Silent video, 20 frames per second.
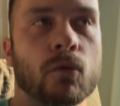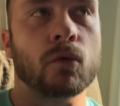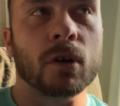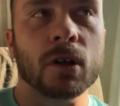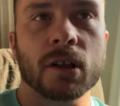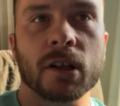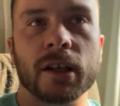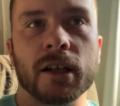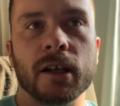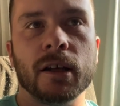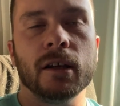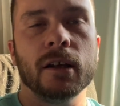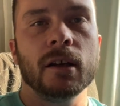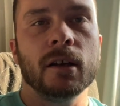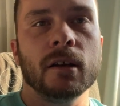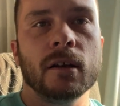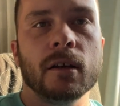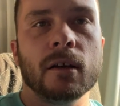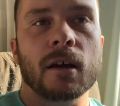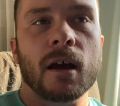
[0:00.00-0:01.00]
really
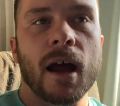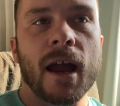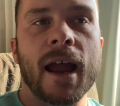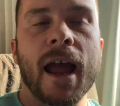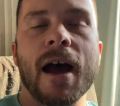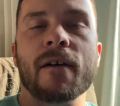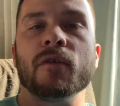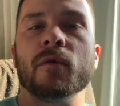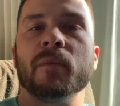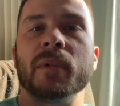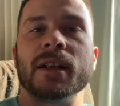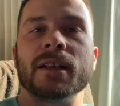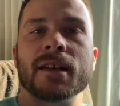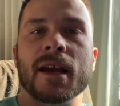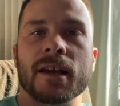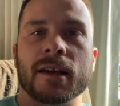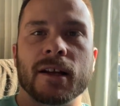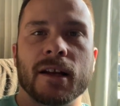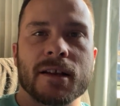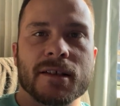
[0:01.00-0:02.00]
I haven't been
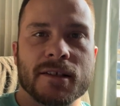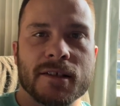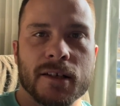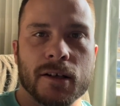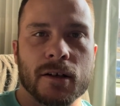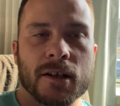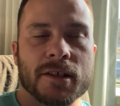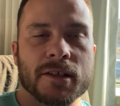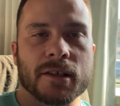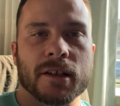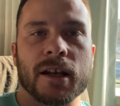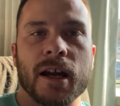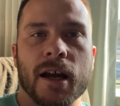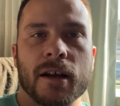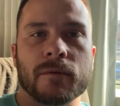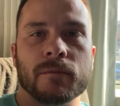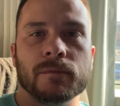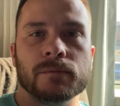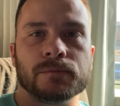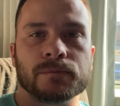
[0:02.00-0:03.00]
taking it seriously,
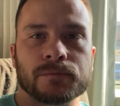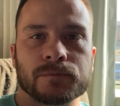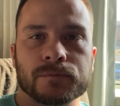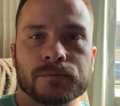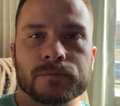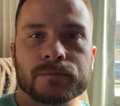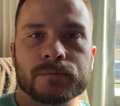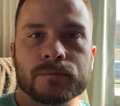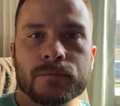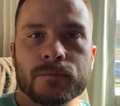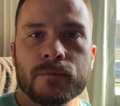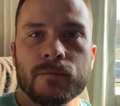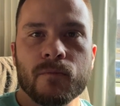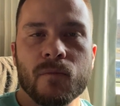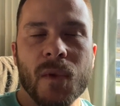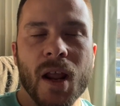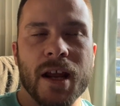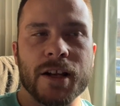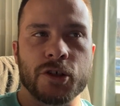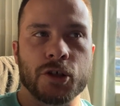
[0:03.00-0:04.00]
I
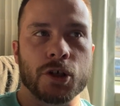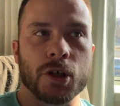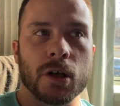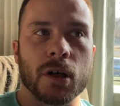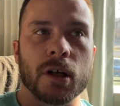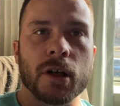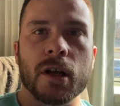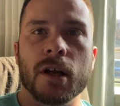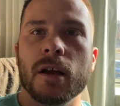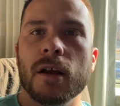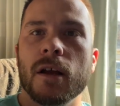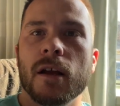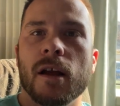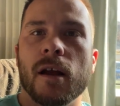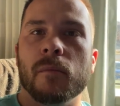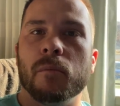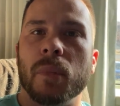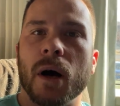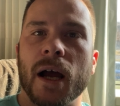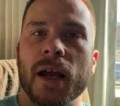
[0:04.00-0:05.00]
I should,
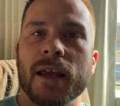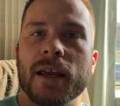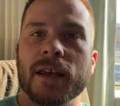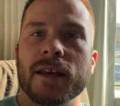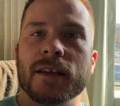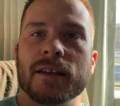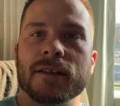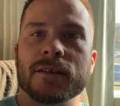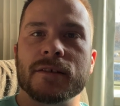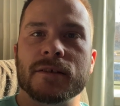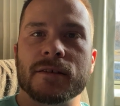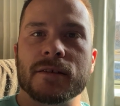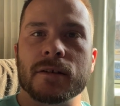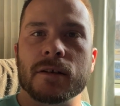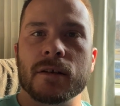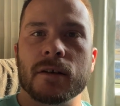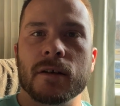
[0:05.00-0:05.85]
but is